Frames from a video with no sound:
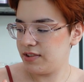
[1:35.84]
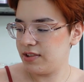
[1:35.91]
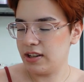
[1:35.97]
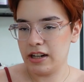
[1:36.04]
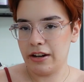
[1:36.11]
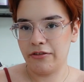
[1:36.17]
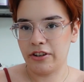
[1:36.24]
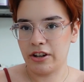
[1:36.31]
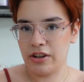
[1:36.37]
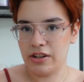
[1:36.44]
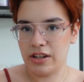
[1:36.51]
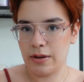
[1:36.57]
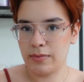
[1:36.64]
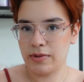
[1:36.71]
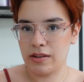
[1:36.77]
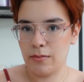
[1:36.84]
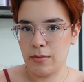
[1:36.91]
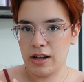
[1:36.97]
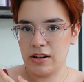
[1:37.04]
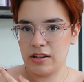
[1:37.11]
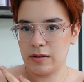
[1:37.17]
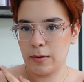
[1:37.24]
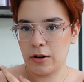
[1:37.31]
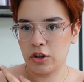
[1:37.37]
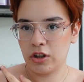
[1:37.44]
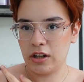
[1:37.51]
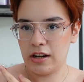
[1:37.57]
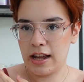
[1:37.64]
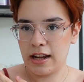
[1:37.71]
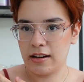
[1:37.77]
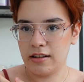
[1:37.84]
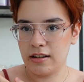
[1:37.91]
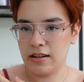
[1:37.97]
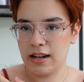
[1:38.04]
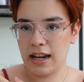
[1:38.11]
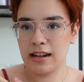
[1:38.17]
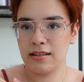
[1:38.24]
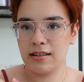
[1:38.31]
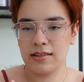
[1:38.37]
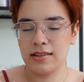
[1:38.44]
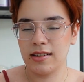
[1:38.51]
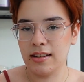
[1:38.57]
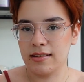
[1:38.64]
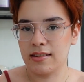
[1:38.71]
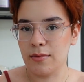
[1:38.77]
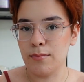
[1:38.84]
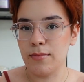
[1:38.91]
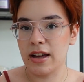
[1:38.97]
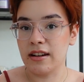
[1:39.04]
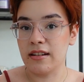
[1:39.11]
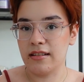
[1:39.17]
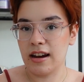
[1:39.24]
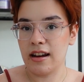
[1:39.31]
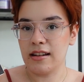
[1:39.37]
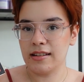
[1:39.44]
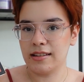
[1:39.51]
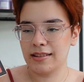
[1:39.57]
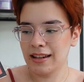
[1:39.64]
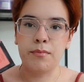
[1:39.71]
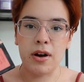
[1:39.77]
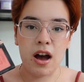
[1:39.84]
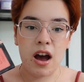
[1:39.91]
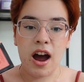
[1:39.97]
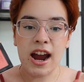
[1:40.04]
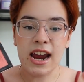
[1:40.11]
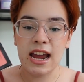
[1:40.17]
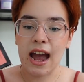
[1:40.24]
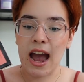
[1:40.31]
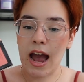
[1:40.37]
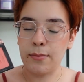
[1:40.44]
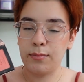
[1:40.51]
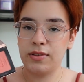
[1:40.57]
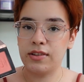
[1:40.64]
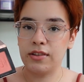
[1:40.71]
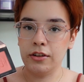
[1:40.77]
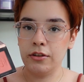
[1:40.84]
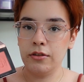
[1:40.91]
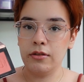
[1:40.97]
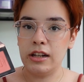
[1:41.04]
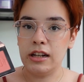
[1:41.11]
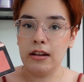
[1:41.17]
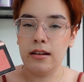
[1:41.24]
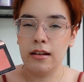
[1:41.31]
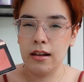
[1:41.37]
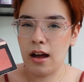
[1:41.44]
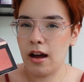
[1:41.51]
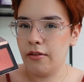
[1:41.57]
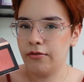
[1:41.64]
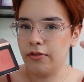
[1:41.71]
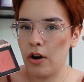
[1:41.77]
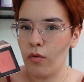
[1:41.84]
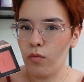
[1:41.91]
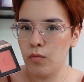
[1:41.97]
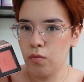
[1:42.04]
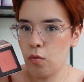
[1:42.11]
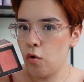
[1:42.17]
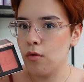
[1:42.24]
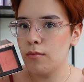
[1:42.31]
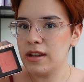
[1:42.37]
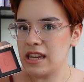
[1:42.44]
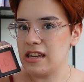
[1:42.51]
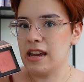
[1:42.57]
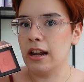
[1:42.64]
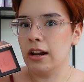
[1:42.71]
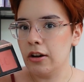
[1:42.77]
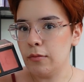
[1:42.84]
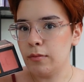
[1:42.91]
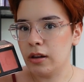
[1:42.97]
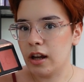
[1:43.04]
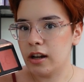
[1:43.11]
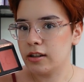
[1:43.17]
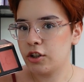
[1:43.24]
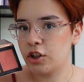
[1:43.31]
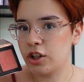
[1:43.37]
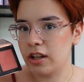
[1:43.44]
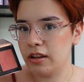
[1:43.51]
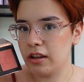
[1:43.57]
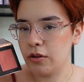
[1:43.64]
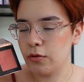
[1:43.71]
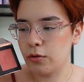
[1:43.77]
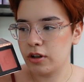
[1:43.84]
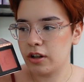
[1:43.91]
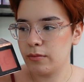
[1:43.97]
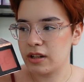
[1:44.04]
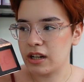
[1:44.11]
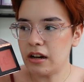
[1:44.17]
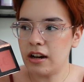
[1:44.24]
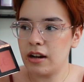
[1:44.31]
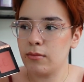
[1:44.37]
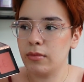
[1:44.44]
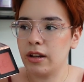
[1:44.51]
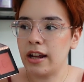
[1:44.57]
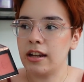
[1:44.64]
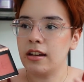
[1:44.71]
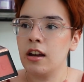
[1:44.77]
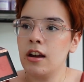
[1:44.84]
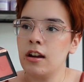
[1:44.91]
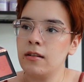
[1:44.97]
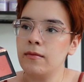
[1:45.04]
significant dips in mine, especially Nectar. Nectar's seen some better days, but I absolutely love a warm yellow blush in the autumn time. Like,